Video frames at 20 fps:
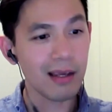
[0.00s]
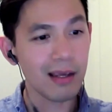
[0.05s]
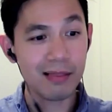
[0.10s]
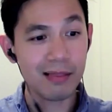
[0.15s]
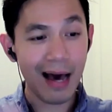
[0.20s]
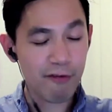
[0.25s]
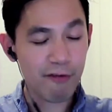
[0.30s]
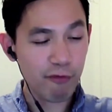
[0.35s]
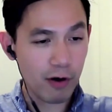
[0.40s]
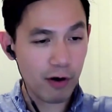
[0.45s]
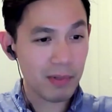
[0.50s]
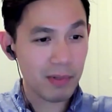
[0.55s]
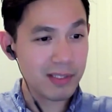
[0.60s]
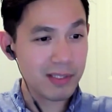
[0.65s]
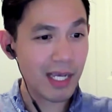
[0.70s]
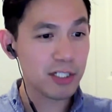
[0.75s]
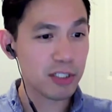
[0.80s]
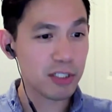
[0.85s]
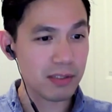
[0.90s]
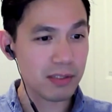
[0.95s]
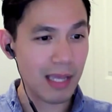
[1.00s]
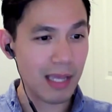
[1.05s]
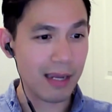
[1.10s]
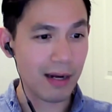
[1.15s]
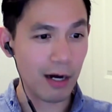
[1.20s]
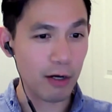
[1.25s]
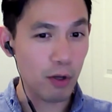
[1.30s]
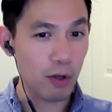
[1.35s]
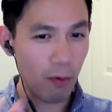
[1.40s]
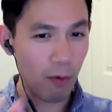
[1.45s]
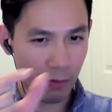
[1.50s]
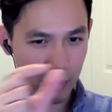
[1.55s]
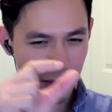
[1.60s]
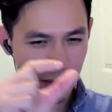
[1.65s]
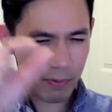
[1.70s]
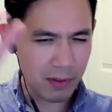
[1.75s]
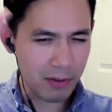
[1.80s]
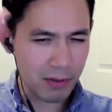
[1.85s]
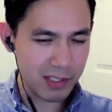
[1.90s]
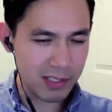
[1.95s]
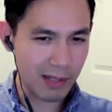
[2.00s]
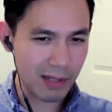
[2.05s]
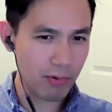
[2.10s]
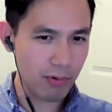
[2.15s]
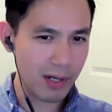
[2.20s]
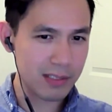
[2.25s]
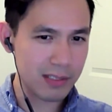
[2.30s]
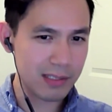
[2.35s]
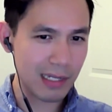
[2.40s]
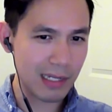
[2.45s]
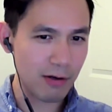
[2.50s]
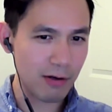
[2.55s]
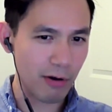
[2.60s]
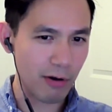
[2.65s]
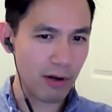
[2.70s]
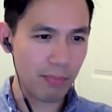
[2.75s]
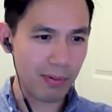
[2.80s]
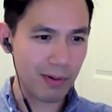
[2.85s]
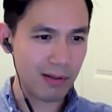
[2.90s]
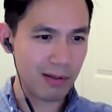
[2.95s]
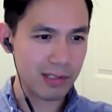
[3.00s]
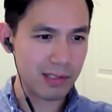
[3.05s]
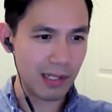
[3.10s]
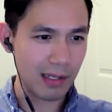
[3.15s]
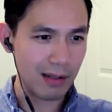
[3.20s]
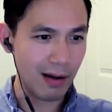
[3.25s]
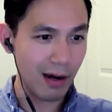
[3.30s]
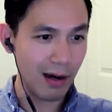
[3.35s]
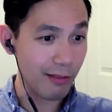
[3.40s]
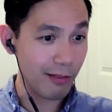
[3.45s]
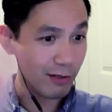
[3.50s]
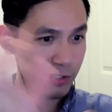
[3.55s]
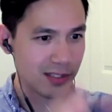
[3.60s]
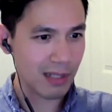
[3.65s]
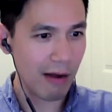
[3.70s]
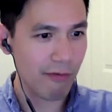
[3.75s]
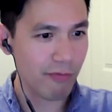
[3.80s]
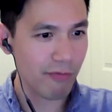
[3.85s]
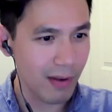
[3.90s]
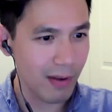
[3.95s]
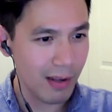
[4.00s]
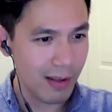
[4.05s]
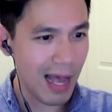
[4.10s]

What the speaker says: In that fermentation tank, are you only producing brazine, or are you producing other stuff?